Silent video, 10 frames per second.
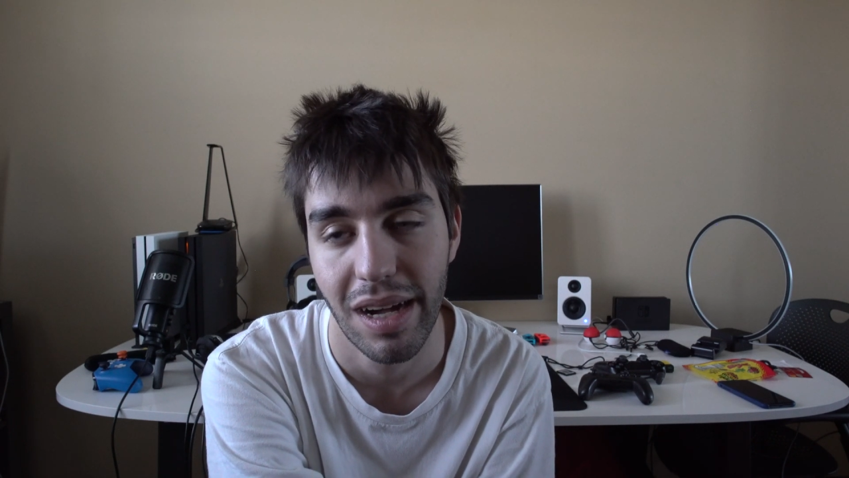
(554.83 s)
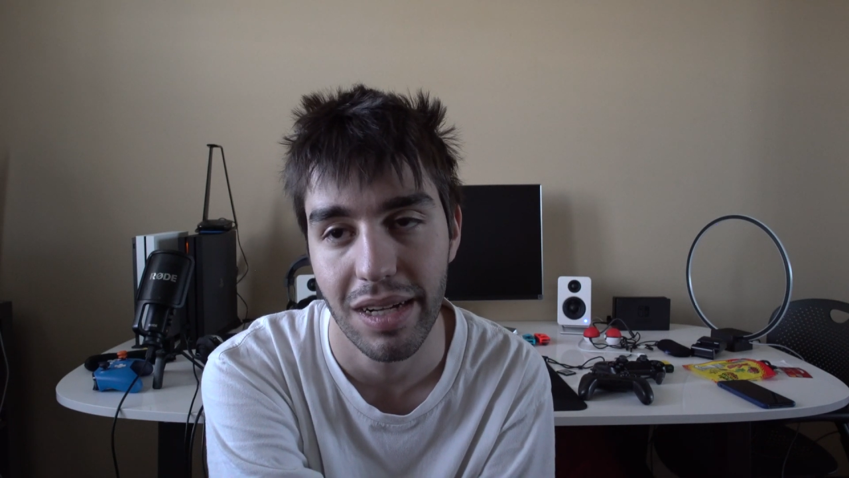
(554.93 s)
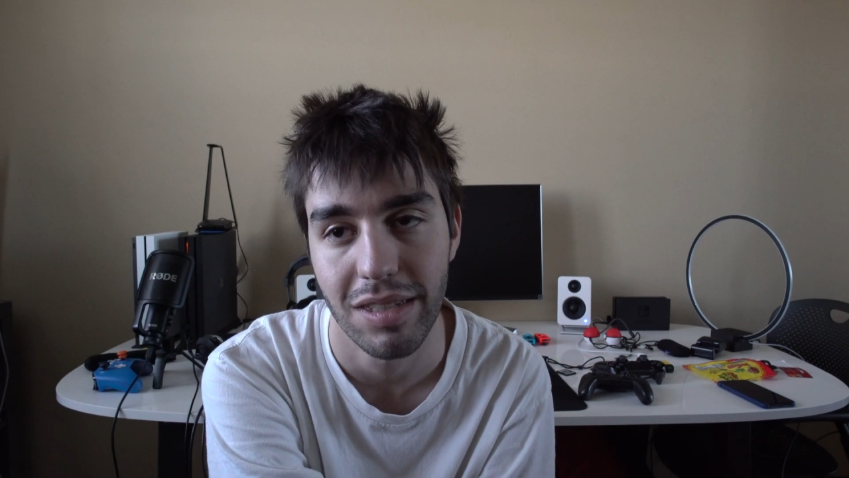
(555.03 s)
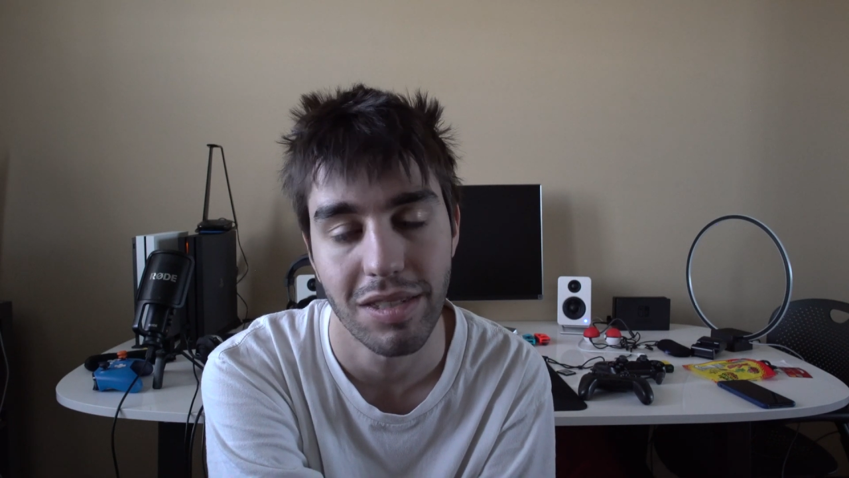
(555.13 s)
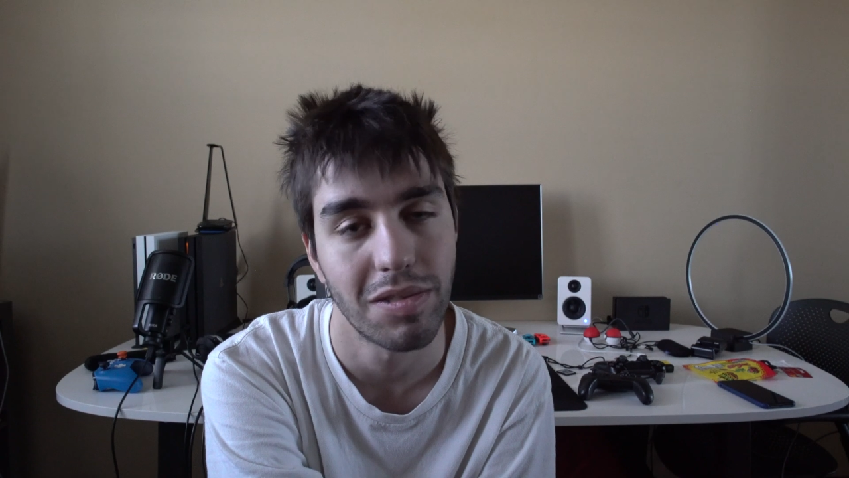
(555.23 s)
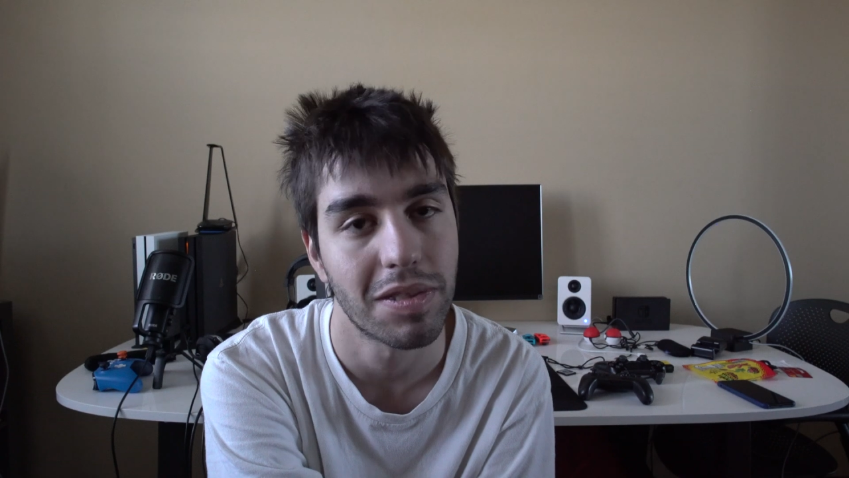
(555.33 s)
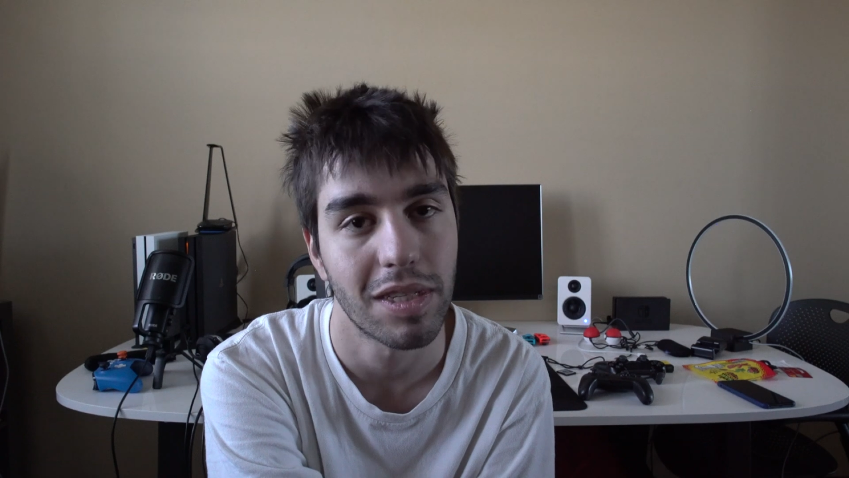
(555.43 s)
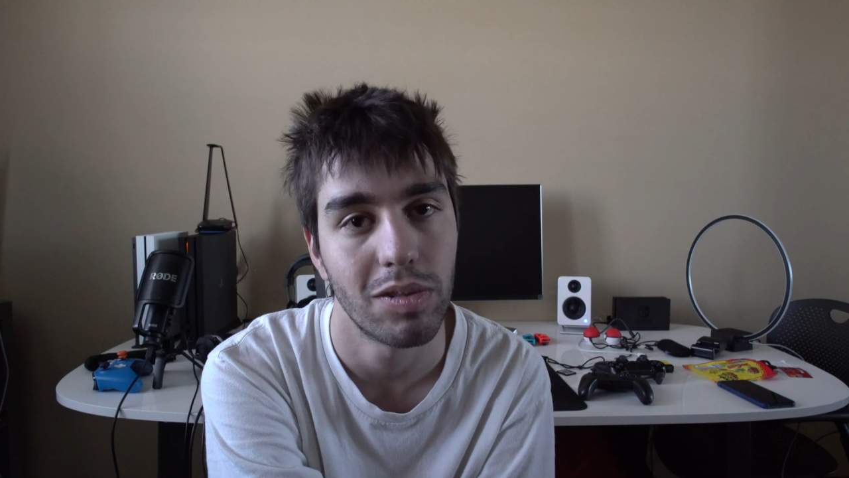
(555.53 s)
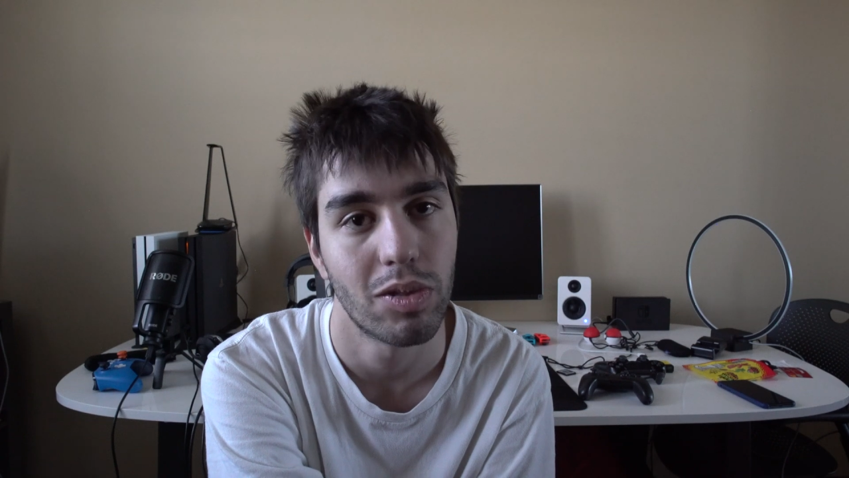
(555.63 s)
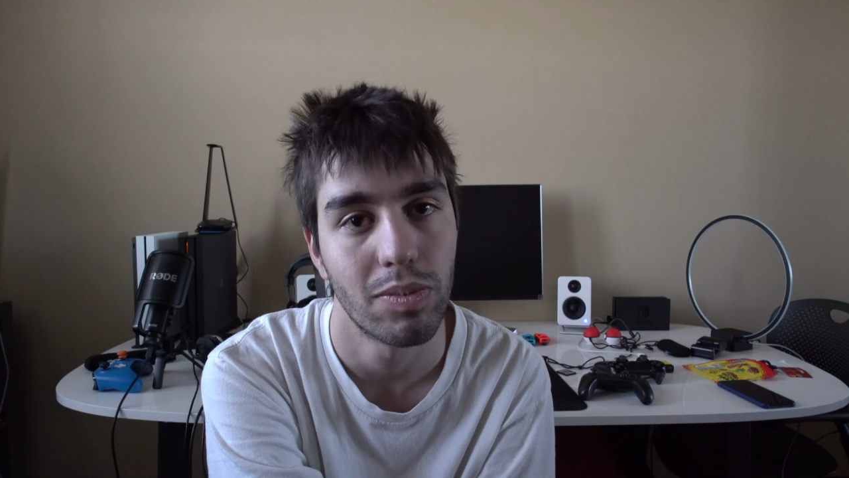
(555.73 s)
I just use the
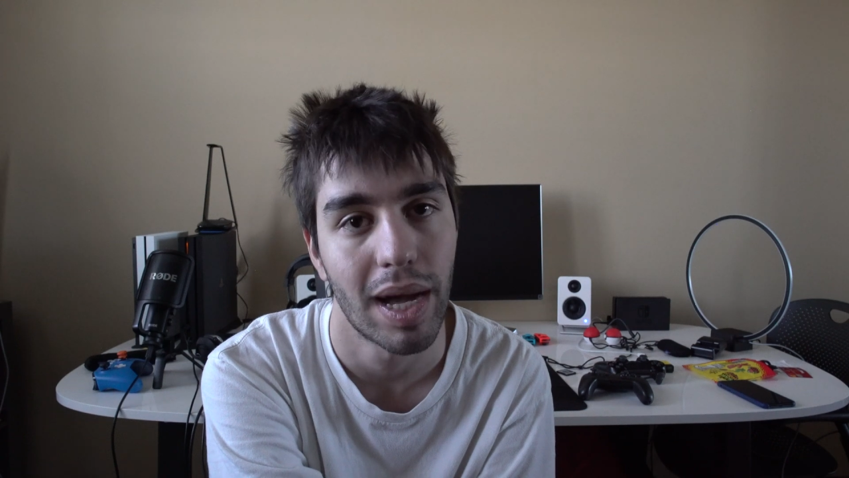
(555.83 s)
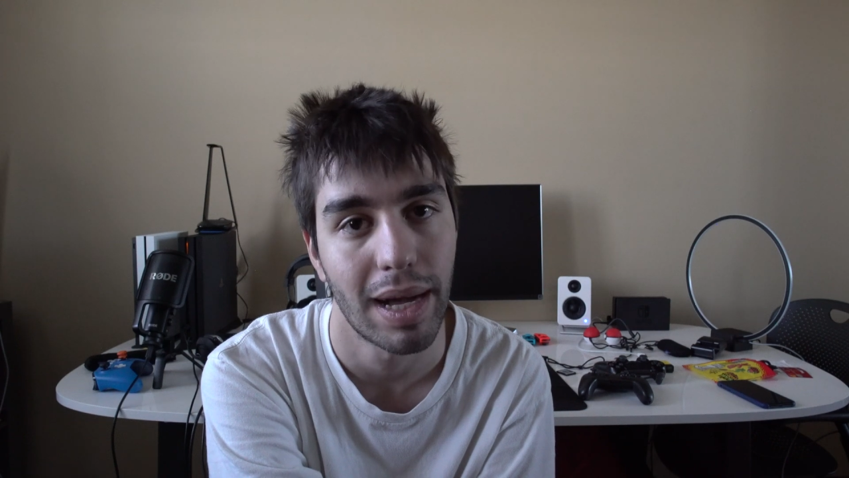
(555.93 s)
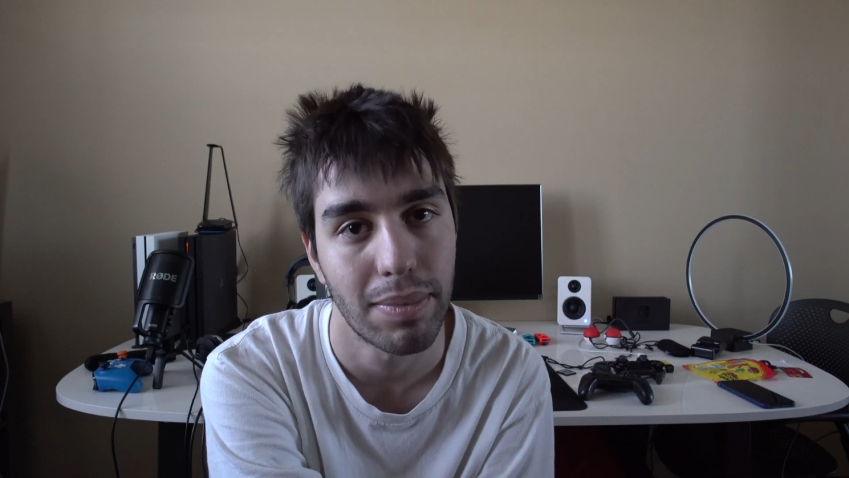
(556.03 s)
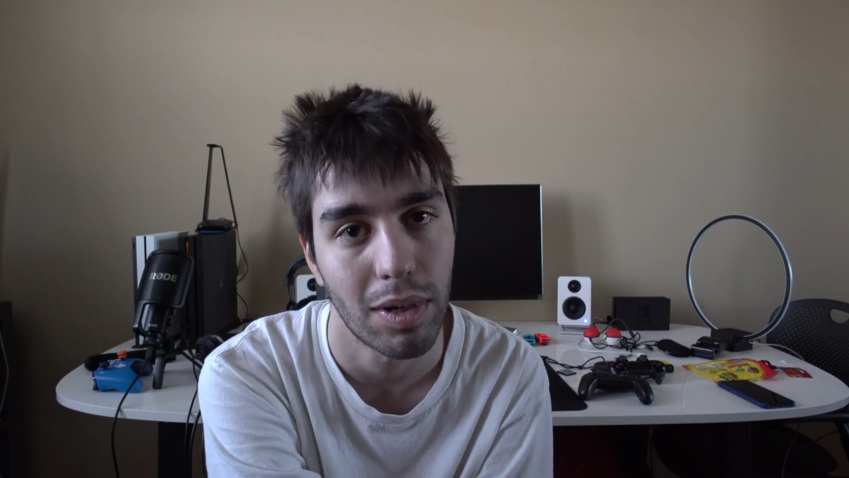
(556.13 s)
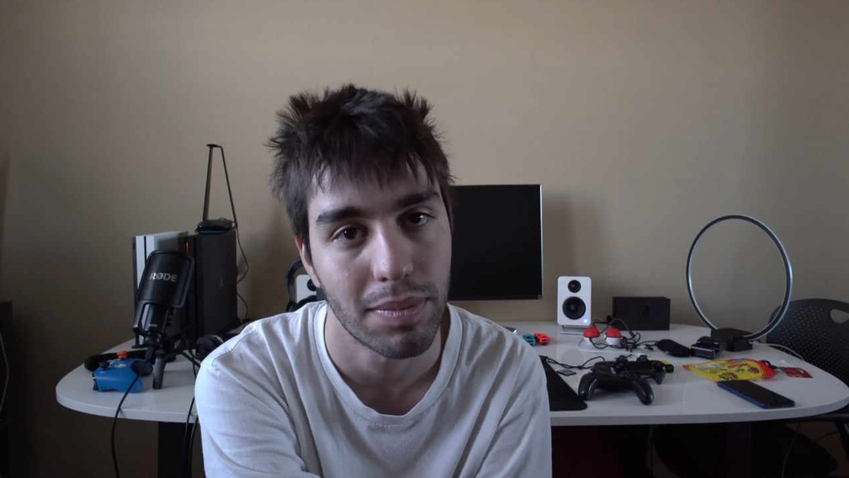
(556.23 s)
YouTube app